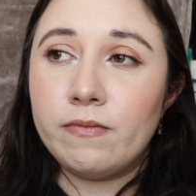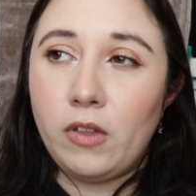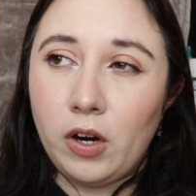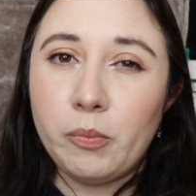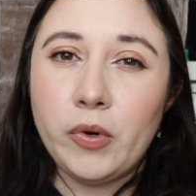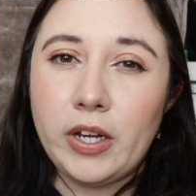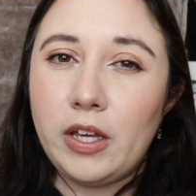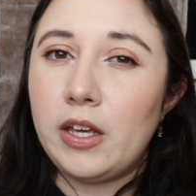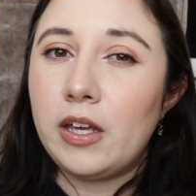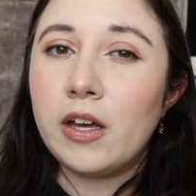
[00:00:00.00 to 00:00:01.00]
They're
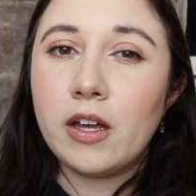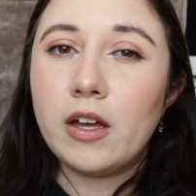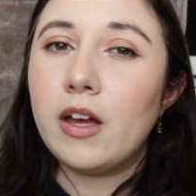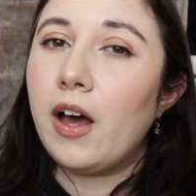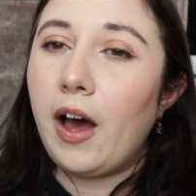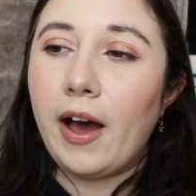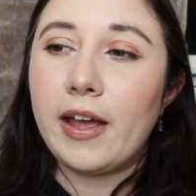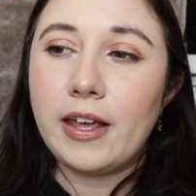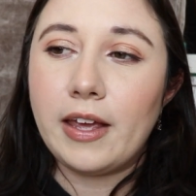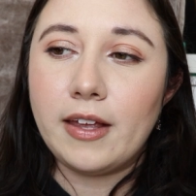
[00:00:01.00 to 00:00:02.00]
pretty
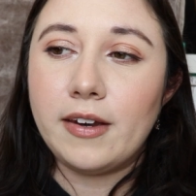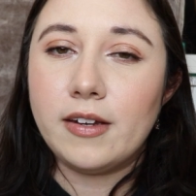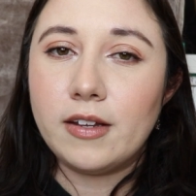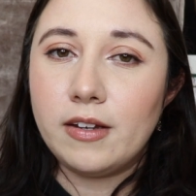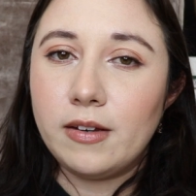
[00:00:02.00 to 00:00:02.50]
high-end